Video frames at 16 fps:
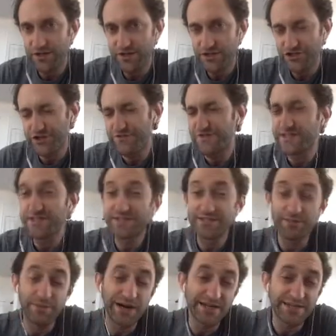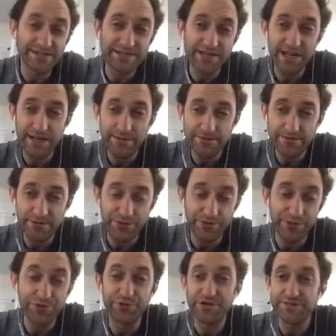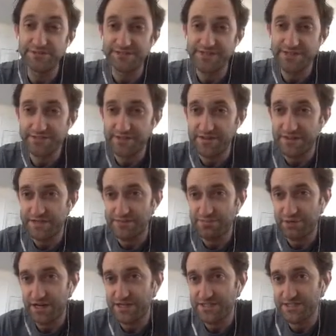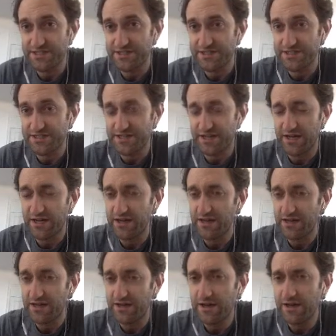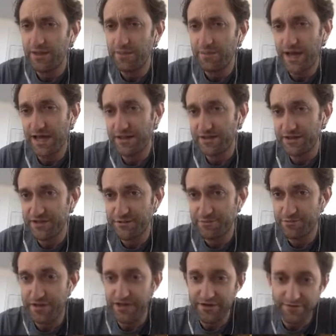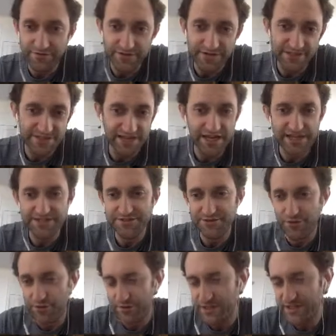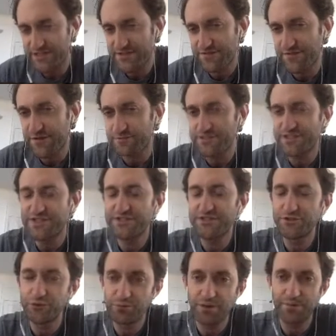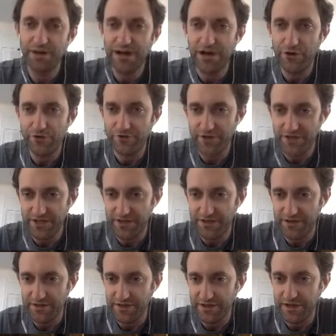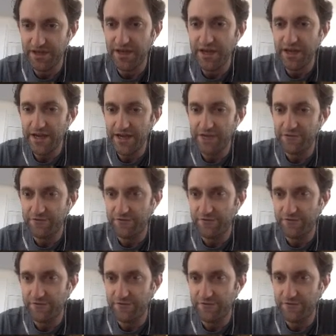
Shifting to modern times when we revisited these bosses, Paladin benefits, as always, from super powerful healing in the